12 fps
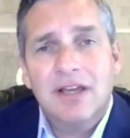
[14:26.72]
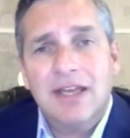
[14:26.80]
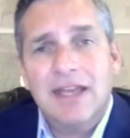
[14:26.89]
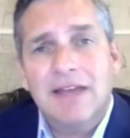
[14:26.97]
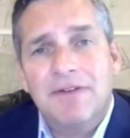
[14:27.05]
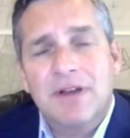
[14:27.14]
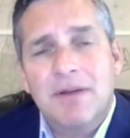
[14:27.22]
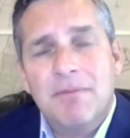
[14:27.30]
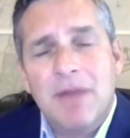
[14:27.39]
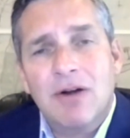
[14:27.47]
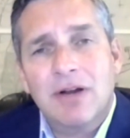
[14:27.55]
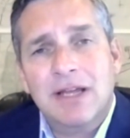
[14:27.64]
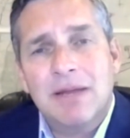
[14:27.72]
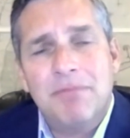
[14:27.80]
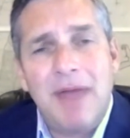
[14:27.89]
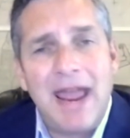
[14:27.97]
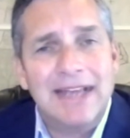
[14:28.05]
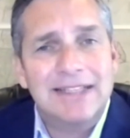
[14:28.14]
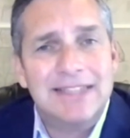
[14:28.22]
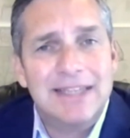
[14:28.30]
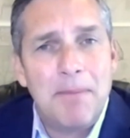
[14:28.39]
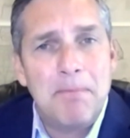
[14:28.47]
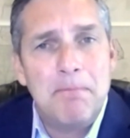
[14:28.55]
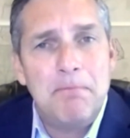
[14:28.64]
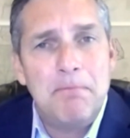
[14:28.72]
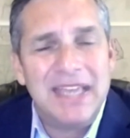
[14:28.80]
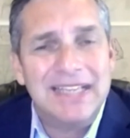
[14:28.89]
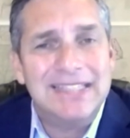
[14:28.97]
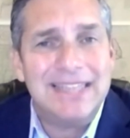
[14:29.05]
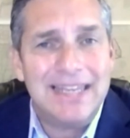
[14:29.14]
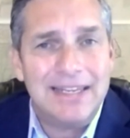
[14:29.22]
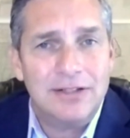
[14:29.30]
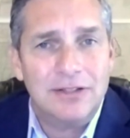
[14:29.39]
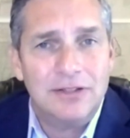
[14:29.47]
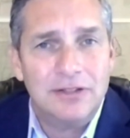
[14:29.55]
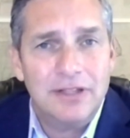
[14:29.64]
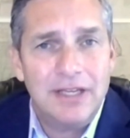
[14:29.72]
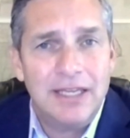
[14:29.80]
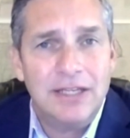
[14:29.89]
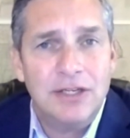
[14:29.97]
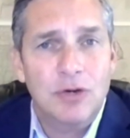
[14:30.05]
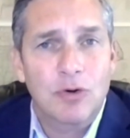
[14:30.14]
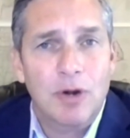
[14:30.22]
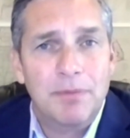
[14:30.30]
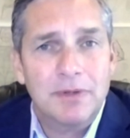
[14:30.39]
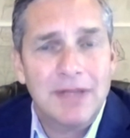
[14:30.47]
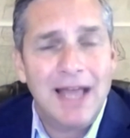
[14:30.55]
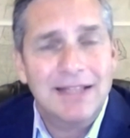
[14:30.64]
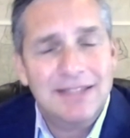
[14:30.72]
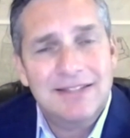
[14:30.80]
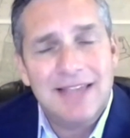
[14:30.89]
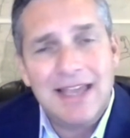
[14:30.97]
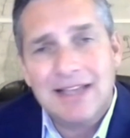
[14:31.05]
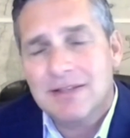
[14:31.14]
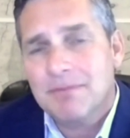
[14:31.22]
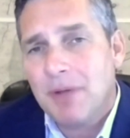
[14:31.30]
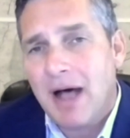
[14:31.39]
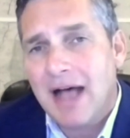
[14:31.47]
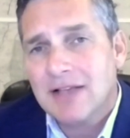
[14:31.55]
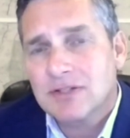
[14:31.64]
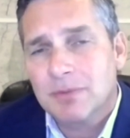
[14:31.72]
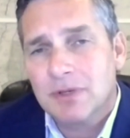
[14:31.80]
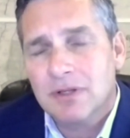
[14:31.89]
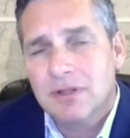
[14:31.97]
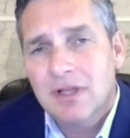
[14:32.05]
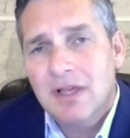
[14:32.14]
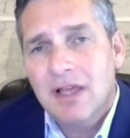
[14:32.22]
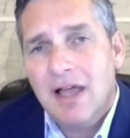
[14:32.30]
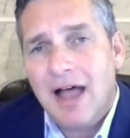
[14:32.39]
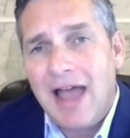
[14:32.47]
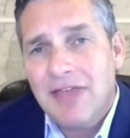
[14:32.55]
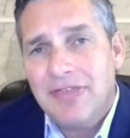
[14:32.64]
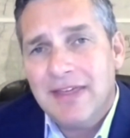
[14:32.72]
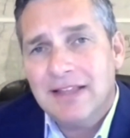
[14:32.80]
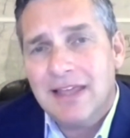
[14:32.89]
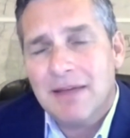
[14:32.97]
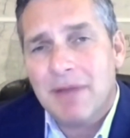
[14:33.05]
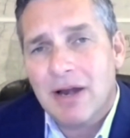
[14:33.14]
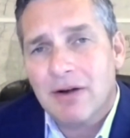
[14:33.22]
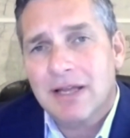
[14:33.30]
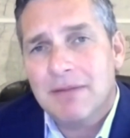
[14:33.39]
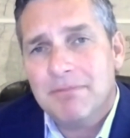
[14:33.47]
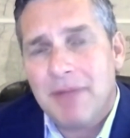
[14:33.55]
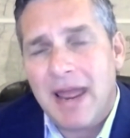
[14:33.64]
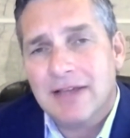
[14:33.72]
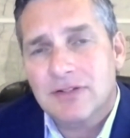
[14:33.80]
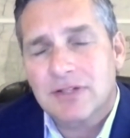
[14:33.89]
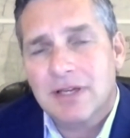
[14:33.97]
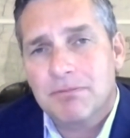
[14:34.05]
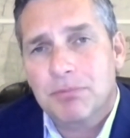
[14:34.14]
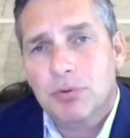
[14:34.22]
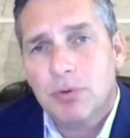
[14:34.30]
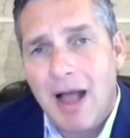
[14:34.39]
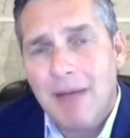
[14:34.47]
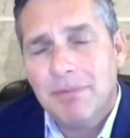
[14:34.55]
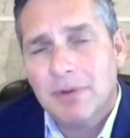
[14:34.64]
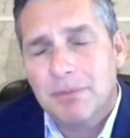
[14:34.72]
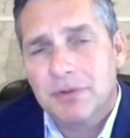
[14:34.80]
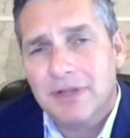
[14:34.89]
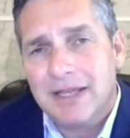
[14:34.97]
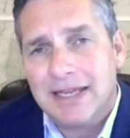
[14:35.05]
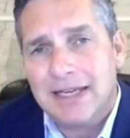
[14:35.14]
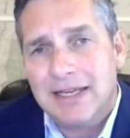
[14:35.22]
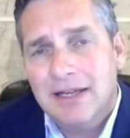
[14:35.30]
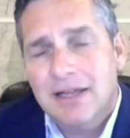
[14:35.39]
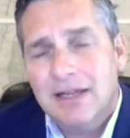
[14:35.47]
if an American bank did a big deal in Europe. Not to say it's impossible. I think the American banks can probably